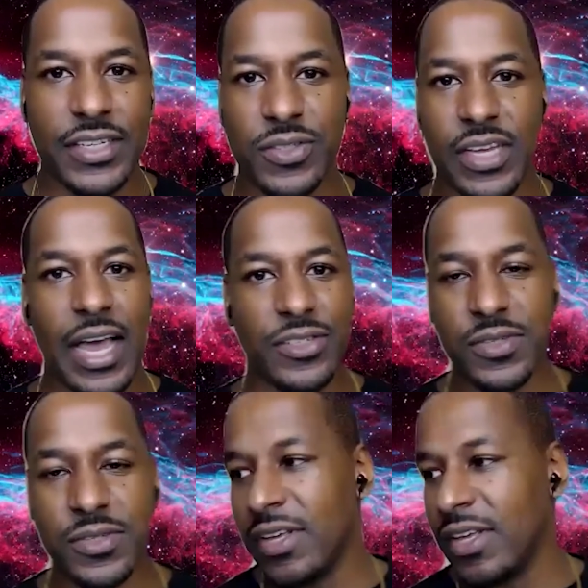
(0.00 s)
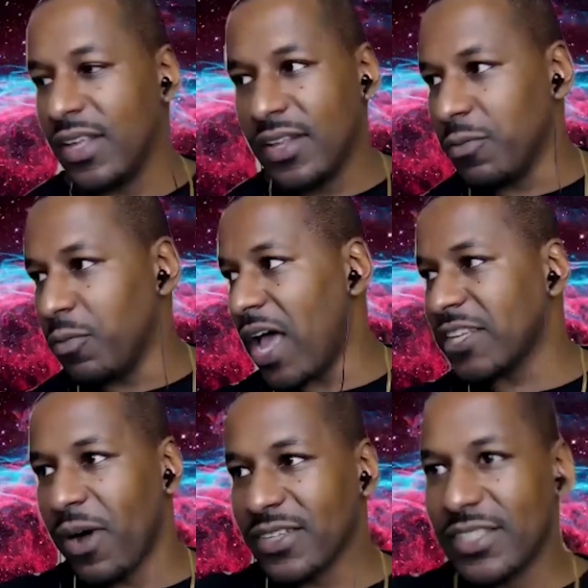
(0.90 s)

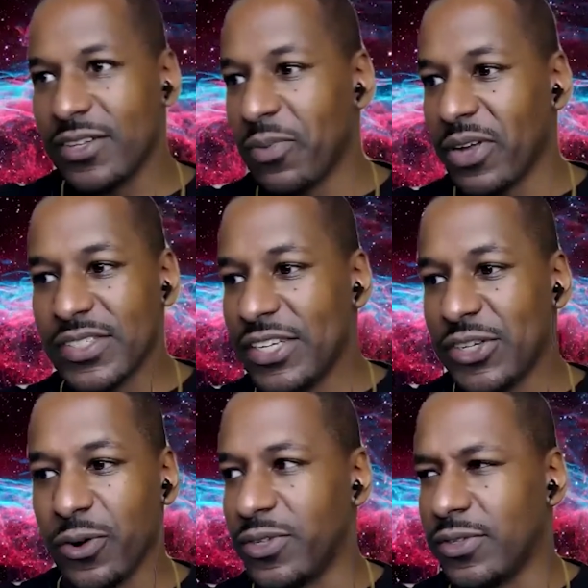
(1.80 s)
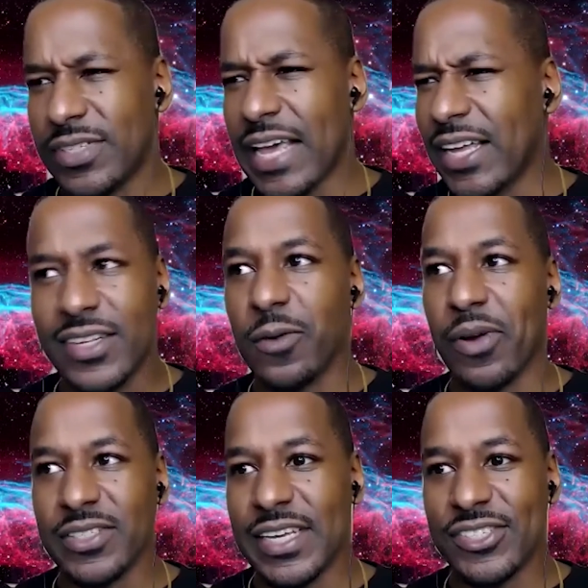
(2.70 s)
Xbox did their presentation, or Sega did their
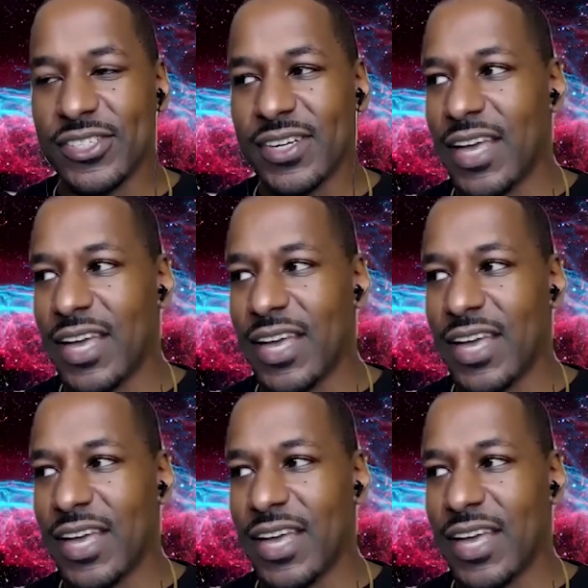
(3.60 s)
presentation, and then